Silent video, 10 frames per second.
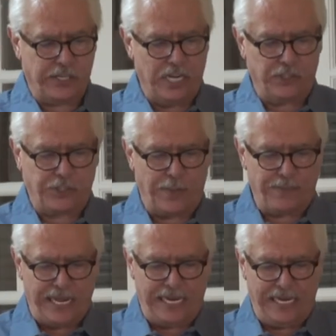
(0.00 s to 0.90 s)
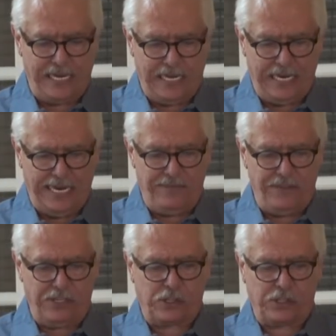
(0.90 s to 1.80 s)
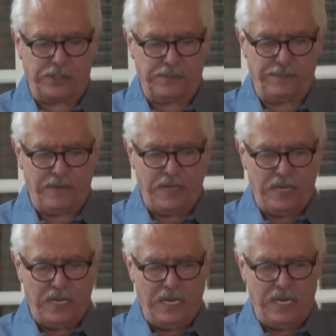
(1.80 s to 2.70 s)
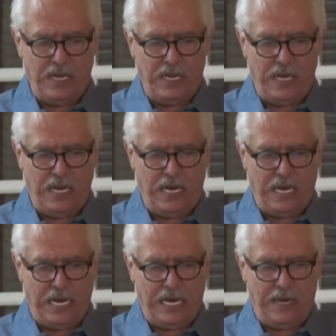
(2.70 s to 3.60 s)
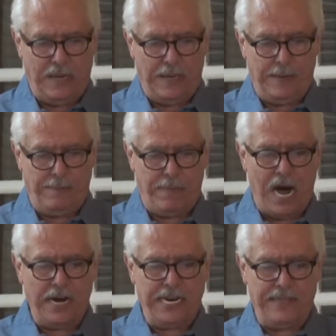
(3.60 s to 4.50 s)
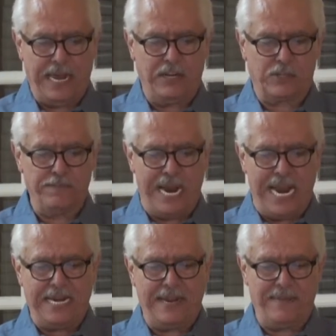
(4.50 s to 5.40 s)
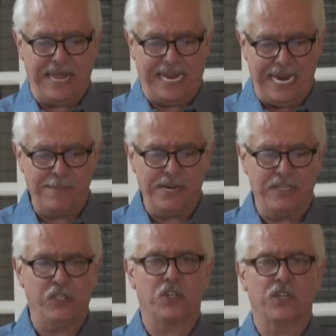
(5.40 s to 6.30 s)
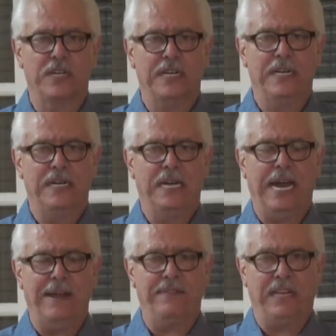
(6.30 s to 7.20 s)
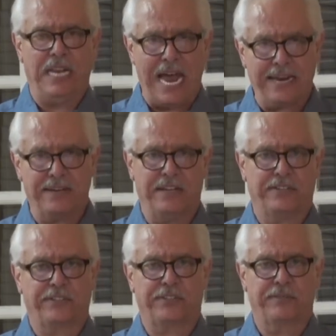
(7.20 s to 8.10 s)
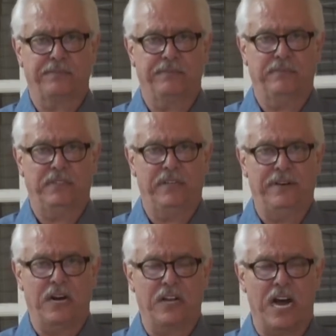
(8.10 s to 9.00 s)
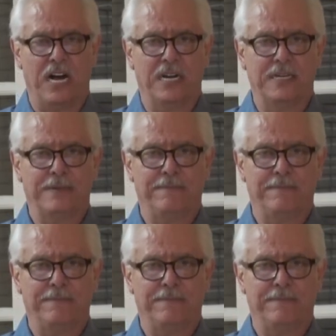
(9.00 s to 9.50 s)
done something in this uh, body that is made in the image and the likeness of our God.